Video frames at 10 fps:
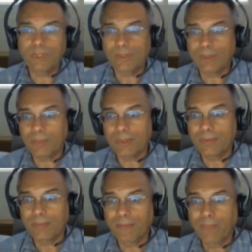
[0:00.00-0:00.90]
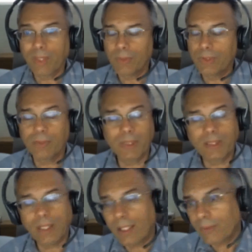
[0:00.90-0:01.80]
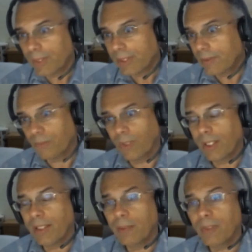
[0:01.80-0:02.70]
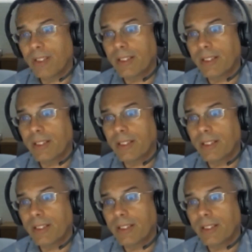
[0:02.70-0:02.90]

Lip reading: of what anybody understands or believes.